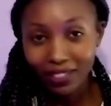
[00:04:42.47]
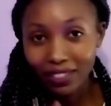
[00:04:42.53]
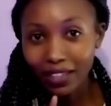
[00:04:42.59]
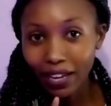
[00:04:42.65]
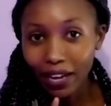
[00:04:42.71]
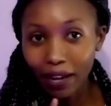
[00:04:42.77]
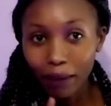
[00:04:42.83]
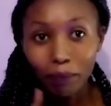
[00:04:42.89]

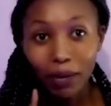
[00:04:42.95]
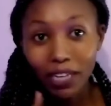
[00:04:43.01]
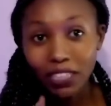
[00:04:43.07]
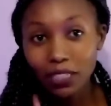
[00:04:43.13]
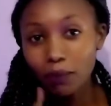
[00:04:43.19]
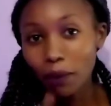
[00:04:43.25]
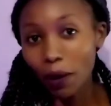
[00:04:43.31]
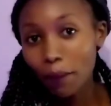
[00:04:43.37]
the
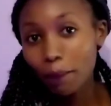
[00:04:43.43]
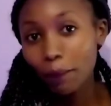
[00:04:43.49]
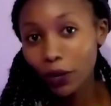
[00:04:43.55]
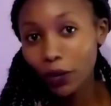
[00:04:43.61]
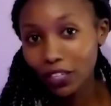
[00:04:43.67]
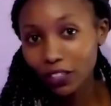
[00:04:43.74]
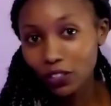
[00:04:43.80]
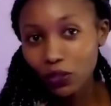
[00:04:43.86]
maximum
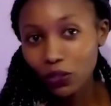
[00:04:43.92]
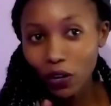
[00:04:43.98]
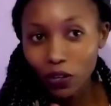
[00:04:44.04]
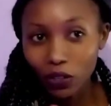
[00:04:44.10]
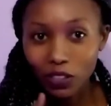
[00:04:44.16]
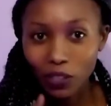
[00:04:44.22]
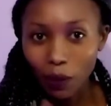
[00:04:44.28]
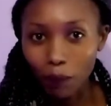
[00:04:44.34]
point where
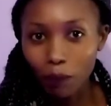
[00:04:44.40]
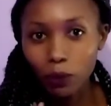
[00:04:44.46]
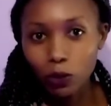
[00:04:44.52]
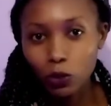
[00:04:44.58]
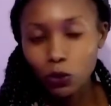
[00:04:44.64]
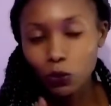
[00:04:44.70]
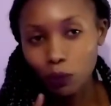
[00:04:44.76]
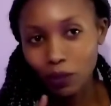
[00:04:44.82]
you're
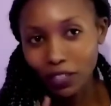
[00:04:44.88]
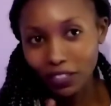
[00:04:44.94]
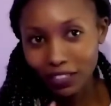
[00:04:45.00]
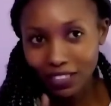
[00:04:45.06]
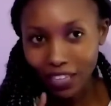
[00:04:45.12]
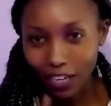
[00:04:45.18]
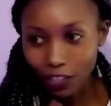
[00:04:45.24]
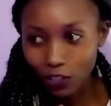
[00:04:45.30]
supposed to
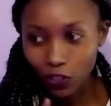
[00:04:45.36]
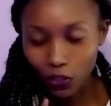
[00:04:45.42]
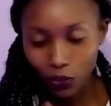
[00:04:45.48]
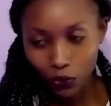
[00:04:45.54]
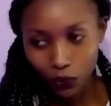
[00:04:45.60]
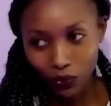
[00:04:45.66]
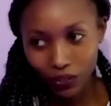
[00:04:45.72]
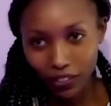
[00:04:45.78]
insert
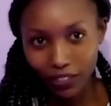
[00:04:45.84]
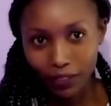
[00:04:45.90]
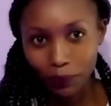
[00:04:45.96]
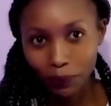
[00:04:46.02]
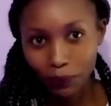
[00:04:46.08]
your urine.